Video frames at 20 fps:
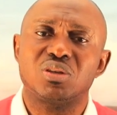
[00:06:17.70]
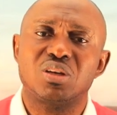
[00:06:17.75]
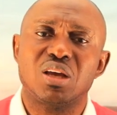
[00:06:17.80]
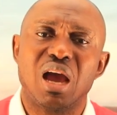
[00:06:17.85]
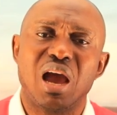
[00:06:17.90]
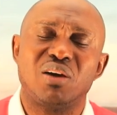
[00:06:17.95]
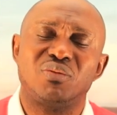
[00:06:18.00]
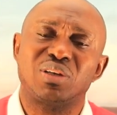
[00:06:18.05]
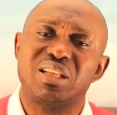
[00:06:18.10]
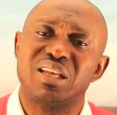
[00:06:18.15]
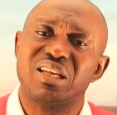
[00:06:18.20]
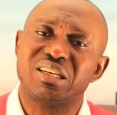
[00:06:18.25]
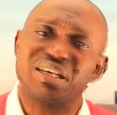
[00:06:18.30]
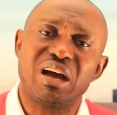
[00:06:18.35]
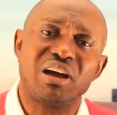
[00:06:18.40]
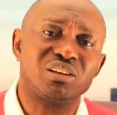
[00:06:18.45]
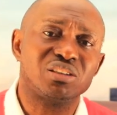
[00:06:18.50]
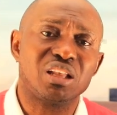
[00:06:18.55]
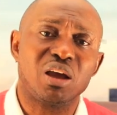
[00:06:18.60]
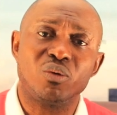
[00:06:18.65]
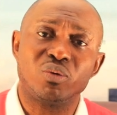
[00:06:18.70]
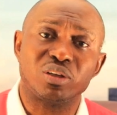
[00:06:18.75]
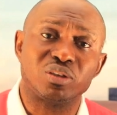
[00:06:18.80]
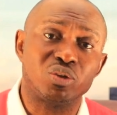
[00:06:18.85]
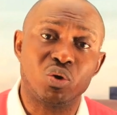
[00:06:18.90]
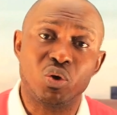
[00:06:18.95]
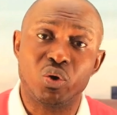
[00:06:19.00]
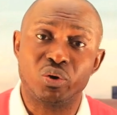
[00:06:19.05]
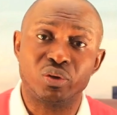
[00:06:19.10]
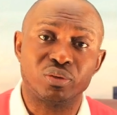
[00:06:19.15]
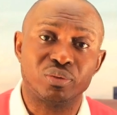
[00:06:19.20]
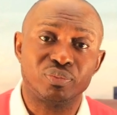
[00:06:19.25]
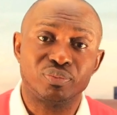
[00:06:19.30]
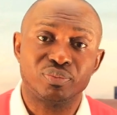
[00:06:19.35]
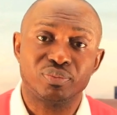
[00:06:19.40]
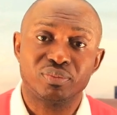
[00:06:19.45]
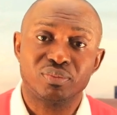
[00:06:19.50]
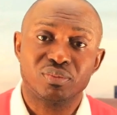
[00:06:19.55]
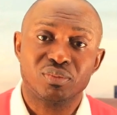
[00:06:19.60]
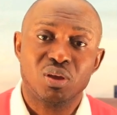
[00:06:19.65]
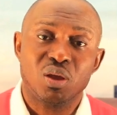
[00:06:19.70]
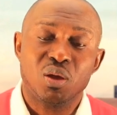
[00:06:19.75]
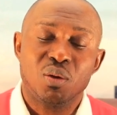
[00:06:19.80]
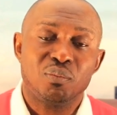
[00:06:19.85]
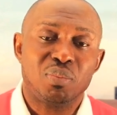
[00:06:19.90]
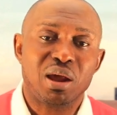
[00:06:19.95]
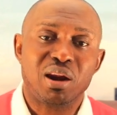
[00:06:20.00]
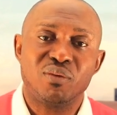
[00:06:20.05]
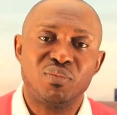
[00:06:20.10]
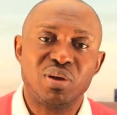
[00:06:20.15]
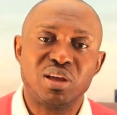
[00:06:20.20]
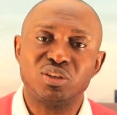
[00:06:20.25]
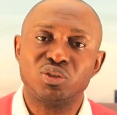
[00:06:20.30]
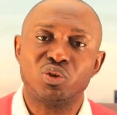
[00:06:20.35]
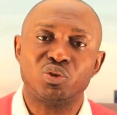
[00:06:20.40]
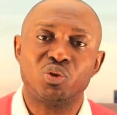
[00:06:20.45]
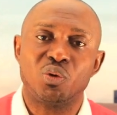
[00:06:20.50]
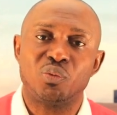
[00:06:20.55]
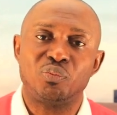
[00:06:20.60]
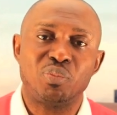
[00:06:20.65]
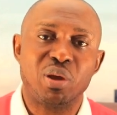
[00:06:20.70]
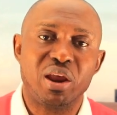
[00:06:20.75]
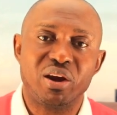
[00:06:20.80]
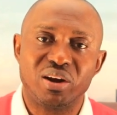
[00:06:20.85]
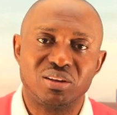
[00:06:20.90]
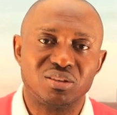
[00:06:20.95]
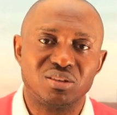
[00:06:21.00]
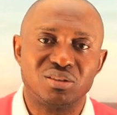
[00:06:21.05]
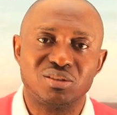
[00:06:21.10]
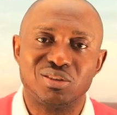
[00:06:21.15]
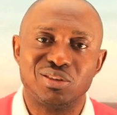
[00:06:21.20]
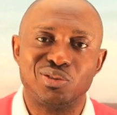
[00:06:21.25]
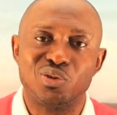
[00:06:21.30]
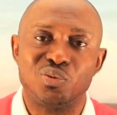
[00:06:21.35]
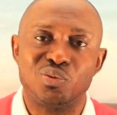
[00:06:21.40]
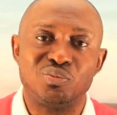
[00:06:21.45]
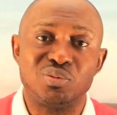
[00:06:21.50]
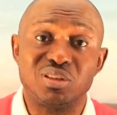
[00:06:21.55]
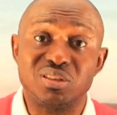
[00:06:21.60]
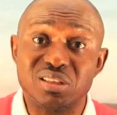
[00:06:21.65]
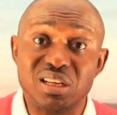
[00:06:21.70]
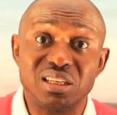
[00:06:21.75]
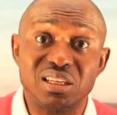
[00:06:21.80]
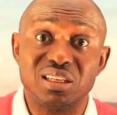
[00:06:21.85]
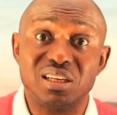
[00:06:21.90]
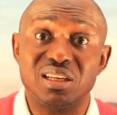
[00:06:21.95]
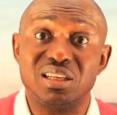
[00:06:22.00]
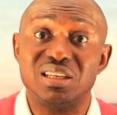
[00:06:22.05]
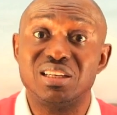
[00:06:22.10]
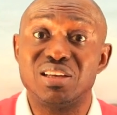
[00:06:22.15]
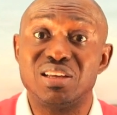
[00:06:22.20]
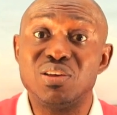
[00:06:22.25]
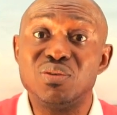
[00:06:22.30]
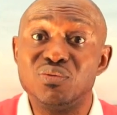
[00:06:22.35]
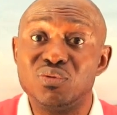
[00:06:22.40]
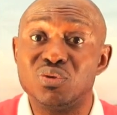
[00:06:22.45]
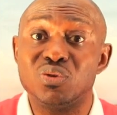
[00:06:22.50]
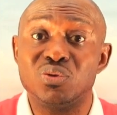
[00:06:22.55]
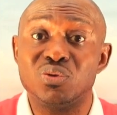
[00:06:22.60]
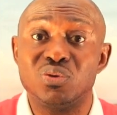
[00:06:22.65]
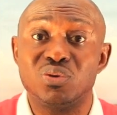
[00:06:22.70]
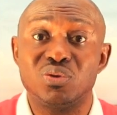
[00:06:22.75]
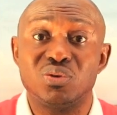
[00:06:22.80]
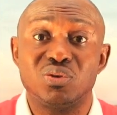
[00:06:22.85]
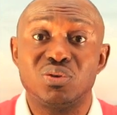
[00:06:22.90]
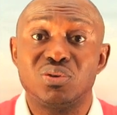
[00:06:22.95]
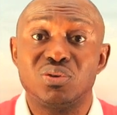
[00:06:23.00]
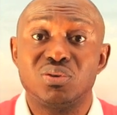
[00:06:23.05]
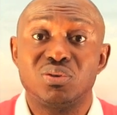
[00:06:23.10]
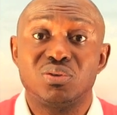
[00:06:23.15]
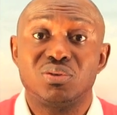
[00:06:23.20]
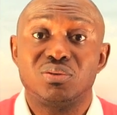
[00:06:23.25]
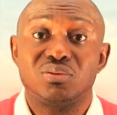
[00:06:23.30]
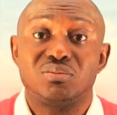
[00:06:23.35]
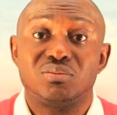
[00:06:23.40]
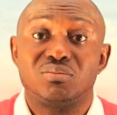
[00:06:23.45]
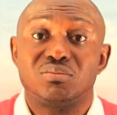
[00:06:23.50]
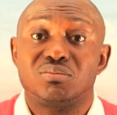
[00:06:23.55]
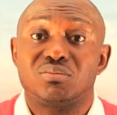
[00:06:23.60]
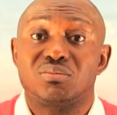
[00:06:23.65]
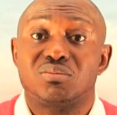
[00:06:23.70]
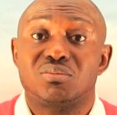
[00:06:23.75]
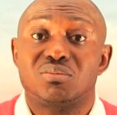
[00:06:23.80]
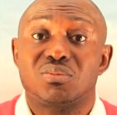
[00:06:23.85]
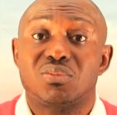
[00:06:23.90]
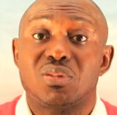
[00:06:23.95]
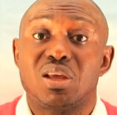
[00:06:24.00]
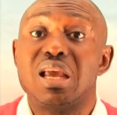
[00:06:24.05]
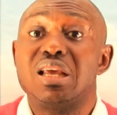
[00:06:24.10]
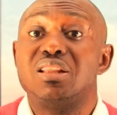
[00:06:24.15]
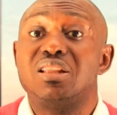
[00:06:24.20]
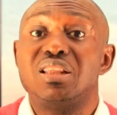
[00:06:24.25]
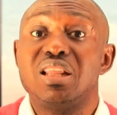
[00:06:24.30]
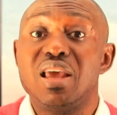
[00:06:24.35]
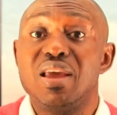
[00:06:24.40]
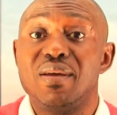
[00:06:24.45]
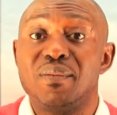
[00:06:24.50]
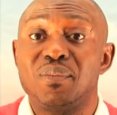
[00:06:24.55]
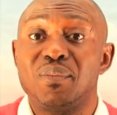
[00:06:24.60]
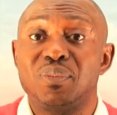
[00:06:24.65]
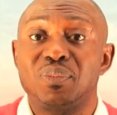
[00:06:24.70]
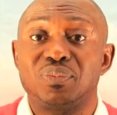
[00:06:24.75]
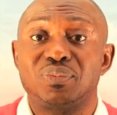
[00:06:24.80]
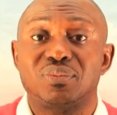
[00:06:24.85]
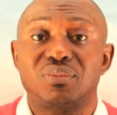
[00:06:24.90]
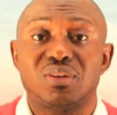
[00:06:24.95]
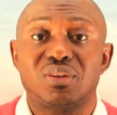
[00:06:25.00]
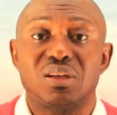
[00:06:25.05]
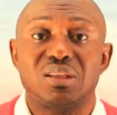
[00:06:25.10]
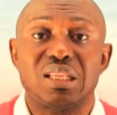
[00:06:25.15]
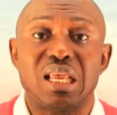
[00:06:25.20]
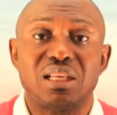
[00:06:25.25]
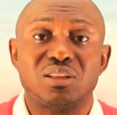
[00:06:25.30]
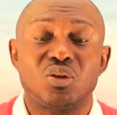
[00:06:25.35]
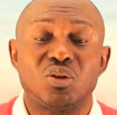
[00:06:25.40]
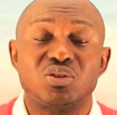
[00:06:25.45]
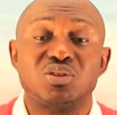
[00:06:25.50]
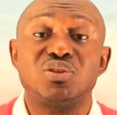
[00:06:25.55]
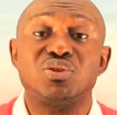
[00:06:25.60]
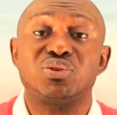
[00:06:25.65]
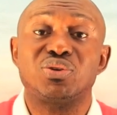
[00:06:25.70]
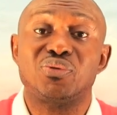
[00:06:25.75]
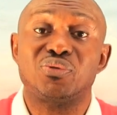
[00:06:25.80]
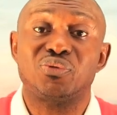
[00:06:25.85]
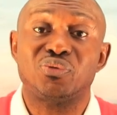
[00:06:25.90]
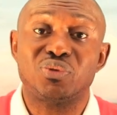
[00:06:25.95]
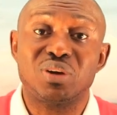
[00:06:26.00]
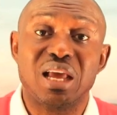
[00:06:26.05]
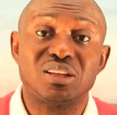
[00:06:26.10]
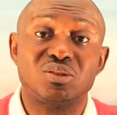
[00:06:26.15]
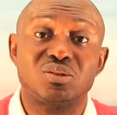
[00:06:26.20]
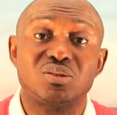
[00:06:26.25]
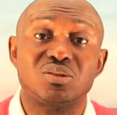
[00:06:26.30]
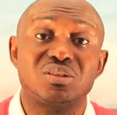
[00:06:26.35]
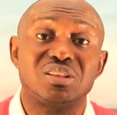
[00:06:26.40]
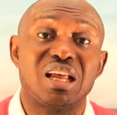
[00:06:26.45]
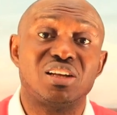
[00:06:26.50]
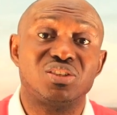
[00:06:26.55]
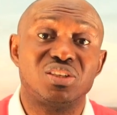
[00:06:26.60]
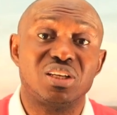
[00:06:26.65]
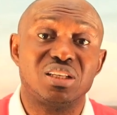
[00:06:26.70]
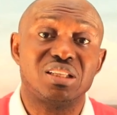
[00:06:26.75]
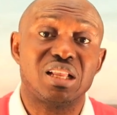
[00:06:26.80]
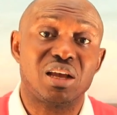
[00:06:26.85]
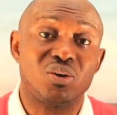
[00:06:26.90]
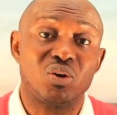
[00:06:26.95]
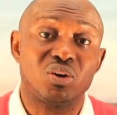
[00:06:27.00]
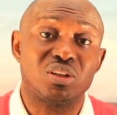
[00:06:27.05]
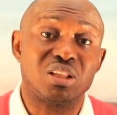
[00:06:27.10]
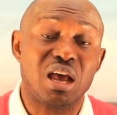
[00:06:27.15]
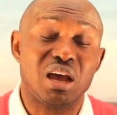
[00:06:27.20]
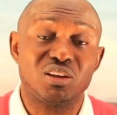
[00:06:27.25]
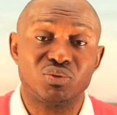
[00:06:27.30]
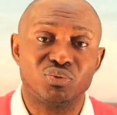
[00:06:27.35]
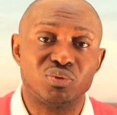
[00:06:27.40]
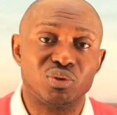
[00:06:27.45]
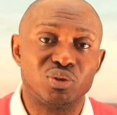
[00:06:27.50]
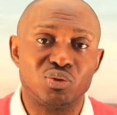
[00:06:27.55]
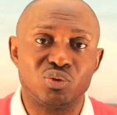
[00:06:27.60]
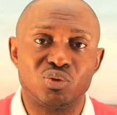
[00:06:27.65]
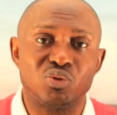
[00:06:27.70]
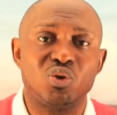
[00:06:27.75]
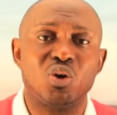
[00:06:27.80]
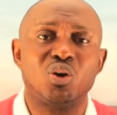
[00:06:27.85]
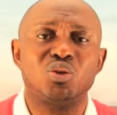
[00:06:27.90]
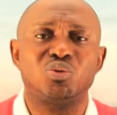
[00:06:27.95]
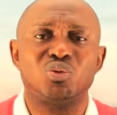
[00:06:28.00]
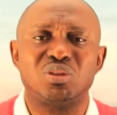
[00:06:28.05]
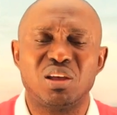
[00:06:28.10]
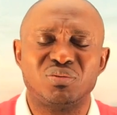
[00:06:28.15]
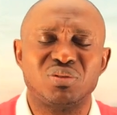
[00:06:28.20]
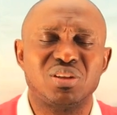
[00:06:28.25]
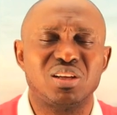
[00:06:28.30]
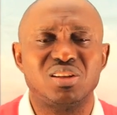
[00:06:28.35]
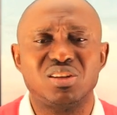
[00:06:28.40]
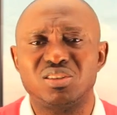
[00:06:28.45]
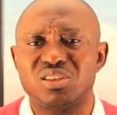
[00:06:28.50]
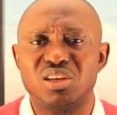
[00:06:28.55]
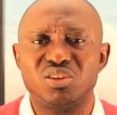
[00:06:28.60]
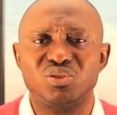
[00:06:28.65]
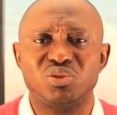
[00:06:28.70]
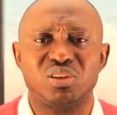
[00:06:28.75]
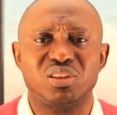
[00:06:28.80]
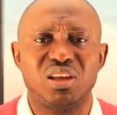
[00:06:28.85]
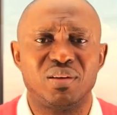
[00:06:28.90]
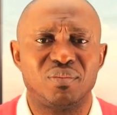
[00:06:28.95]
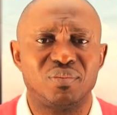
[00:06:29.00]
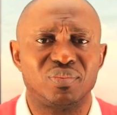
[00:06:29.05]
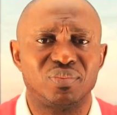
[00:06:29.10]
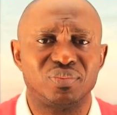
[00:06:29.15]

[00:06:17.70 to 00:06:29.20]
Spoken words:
have an encounter with God, peradventure your parents, you know, mistakenly give you a name that doesn't reflect the agenda God has for you, God will definitely change your name.